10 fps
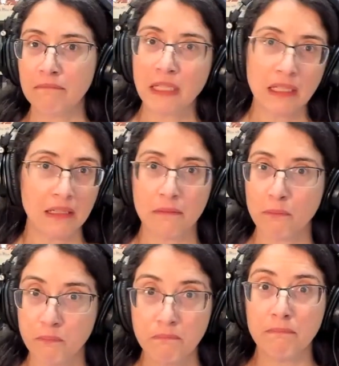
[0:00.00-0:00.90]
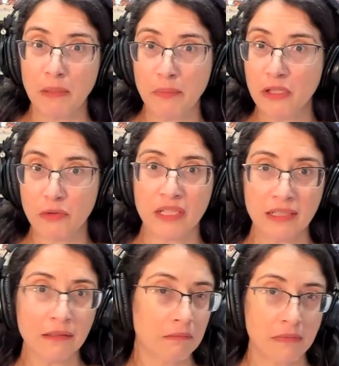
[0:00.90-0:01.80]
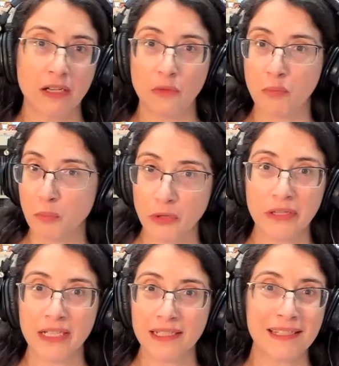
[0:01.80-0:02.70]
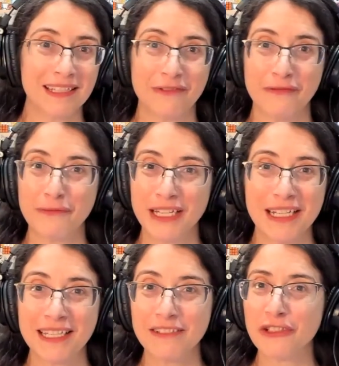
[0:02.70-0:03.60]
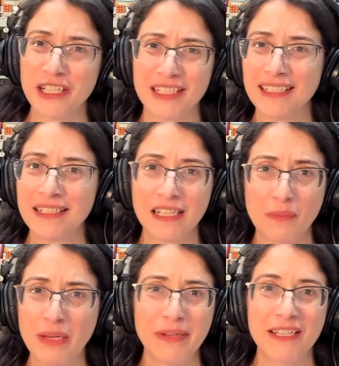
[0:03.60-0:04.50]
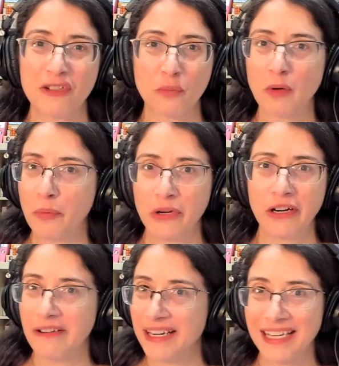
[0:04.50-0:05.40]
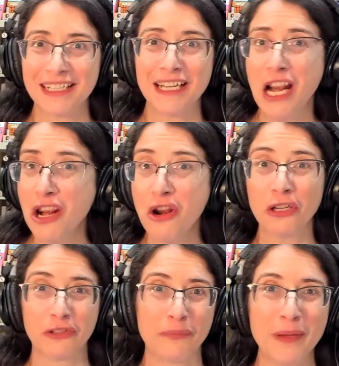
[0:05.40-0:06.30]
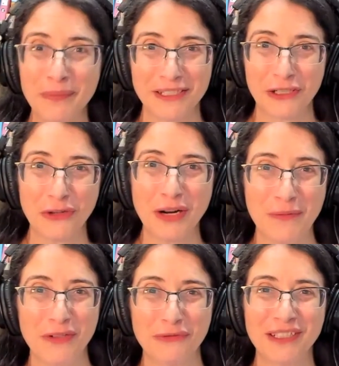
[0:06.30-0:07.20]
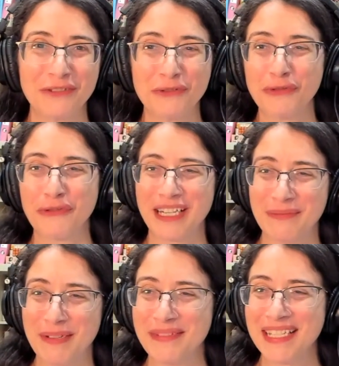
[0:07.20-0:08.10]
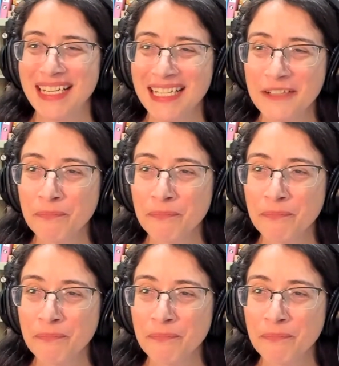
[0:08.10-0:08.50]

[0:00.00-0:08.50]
Again, people use it. There are proponents. When I suggested that maybe it's not popular, I had a lot of people show up on Twitter to correct my mistake.